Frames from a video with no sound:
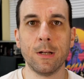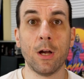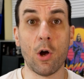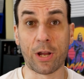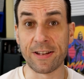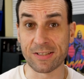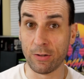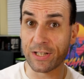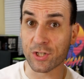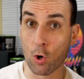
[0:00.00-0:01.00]
Okay, so
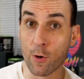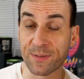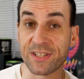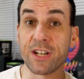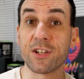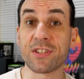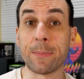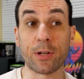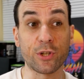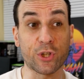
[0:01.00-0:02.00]
let's go upstairs. I'm
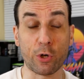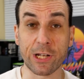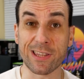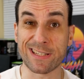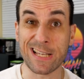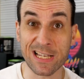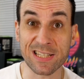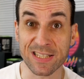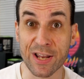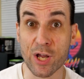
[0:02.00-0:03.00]
gonna show you the test
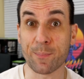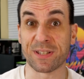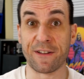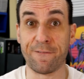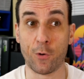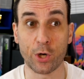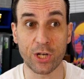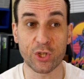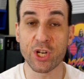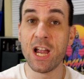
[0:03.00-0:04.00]
setups, the
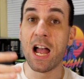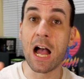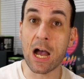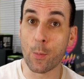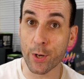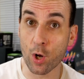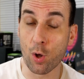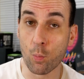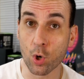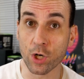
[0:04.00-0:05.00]
footage, how it all
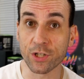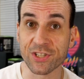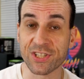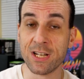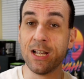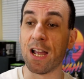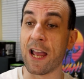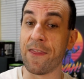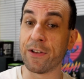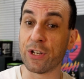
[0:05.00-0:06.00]
works, and
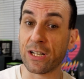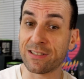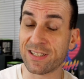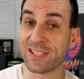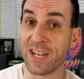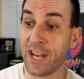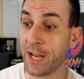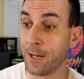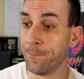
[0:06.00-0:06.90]
then you get to see,